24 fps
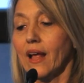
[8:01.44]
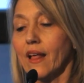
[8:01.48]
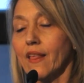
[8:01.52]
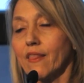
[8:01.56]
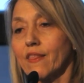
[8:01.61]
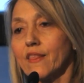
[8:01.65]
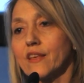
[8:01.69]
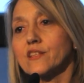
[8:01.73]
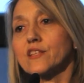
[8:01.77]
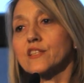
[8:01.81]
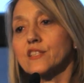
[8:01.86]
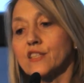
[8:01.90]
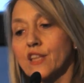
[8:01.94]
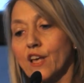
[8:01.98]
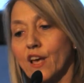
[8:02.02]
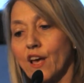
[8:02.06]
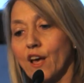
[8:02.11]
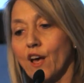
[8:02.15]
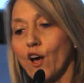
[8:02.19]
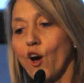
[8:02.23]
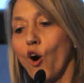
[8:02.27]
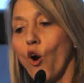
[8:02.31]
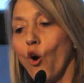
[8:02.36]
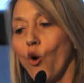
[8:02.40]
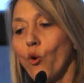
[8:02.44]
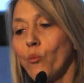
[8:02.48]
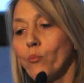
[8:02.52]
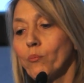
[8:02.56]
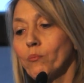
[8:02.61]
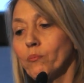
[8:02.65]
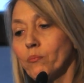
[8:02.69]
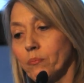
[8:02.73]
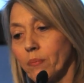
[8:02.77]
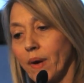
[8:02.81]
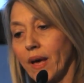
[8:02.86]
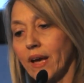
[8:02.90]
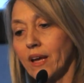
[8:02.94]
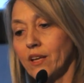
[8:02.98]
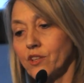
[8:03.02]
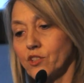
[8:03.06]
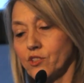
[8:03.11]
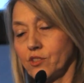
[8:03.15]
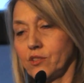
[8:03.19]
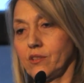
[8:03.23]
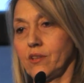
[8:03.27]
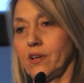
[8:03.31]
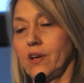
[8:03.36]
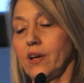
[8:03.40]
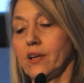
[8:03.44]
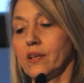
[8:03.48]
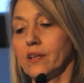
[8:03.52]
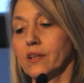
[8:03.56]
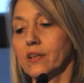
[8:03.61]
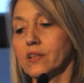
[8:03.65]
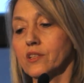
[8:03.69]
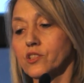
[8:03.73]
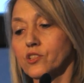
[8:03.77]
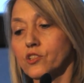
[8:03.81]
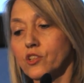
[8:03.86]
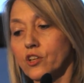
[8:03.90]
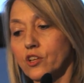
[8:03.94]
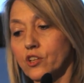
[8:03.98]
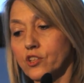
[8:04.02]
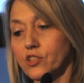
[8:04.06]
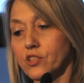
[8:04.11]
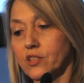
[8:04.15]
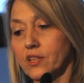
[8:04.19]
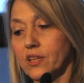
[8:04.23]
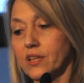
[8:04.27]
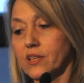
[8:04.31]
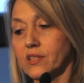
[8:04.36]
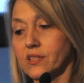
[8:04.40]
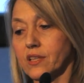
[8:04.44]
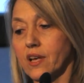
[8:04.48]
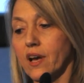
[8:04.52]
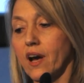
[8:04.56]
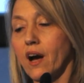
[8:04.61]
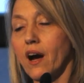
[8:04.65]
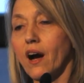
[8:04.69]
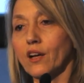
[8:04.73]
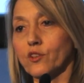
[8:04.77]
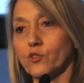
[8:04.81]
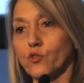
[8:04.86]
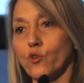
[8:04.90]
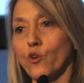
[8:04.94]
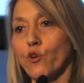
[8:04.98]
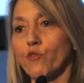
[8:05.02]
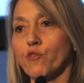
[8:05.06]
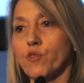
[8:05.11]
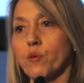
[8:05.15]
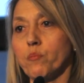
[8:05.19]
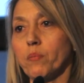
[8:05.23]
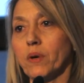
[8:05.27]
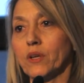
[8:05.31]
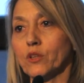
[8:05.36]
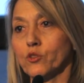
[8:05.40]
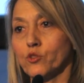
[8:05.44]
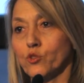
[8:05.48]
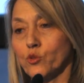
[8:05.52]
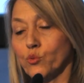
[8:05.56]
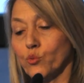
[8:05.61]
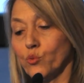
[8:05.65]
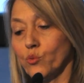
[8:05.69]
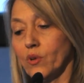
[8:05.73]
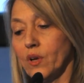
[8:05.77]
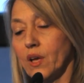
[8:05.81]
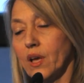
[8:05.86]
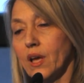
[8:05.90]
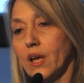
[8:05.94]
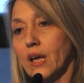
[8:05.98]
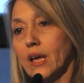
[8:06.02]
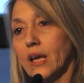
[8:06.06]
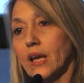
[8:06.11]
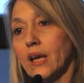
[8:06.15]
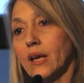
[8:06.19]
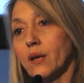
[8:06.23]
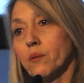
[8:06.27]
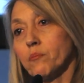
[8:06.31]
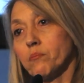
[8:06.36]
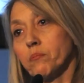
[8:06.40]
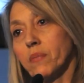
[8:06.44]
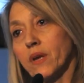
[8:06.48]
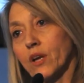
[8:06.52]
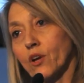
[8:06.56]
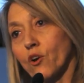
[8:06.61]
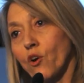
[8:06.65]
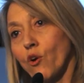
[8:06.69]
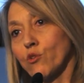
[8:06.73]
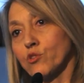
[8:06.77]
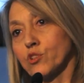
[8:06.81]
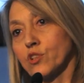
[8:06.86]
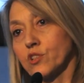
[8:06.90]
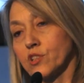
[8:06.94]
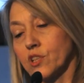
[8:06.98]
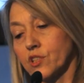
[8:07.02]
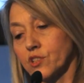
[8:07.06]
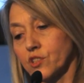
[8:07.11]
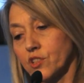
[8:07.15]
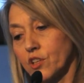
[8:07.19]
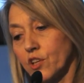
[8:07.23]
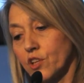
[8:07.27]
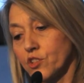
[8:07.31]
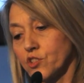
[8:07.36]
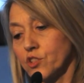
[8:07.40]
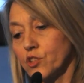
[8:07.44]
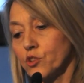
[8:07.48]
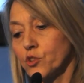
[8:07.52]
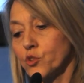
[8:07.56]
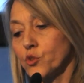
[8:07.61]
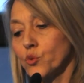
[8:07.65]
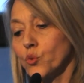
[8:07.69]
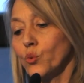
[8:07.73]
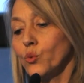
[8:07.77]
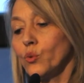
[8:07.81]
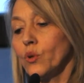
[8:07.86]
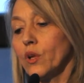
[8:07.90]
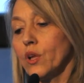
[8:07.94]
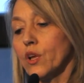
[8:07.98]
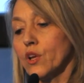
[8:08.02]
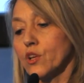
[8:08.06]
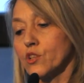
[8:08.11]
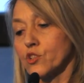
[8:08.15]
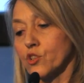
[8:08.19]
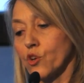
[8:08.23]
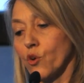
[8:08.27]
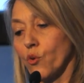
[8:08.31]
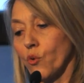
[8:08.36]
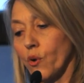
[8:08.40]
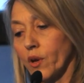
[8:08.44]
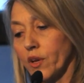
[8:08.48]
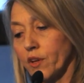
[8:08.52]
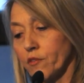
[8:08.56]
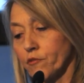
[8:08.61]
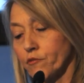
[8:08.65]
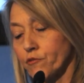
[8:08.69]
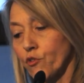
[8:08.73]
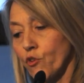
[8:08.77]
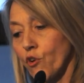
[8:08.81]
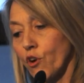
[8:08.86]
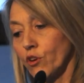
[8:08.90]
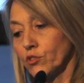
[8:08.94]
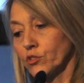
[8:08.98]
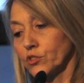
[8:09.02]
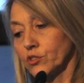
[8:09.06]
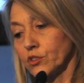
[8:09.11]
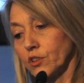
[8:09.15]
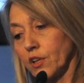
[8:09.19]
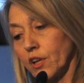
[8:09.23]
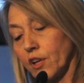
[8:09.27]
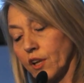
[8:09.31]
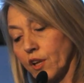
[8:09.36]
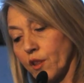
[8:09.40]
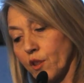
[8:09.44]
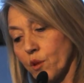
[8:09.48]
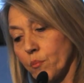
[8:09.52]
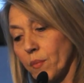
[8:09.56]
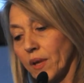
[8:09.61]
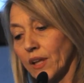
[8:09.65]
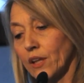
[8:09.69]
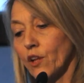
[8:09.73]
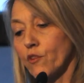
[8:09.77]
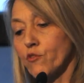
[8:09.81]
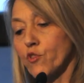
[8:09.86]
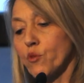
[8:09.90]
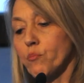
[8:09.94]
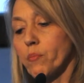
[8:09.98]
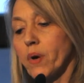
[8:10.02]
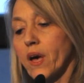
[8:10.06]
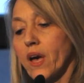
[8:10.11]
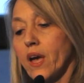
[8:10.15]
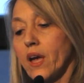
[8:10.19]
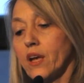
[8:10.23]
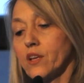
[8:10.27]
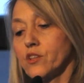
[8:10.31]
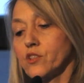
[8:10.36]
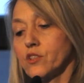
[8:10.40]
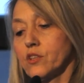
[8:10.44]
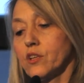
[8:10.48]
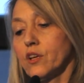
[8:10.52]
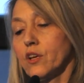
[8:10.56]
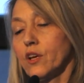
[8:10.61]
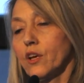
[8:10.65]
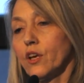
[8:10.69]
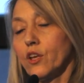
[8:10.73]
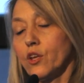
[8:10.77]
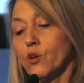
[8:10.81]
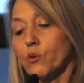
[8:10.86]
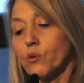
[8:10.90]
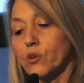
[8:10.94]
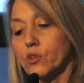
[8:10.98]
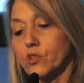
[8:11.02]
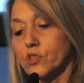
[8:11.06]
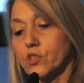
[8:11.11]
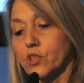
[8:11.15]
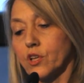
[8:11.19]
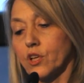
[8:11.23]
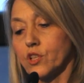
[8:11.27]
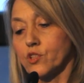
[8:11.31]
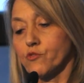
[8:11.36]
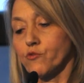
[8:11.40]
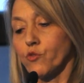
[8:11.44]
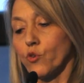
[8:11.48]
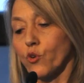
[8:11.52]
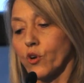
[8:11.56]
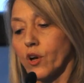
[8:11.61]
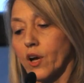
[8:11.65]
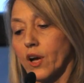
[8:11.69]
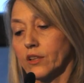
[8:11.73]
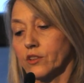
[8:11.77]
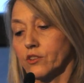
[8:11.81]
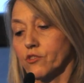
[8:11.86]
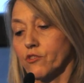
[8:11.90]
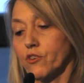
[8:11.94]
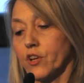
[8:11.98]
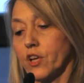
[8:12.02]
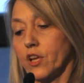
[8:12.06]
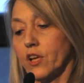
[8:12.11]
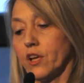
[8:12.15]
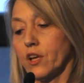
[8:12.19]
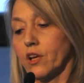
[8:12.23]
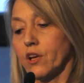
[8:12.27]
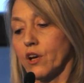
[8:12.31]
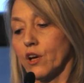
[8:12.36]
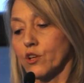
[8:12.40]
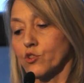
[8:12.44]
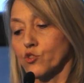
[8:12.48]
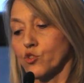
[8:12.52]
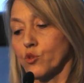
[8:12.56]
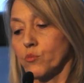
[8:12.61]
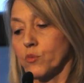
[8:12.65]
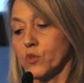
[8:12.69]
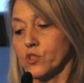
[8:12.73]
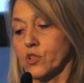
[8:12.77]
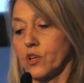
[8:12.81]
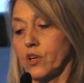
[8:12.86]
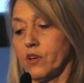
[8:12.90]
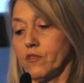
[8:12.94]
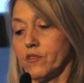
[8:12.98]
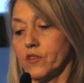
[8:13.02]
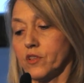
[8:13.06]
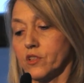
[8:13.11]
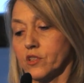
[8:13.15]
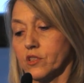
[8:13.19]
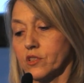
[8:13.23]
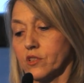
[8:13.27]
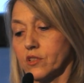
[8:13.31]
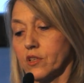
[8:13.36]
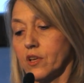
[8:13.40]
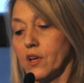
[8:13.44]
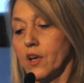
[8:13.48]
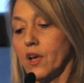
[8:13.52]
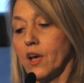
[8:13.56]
This is the home page, and search is the heart of the Pantou, because it's a searching tool, so in front and in the middle of the page, you can search for country, customer service,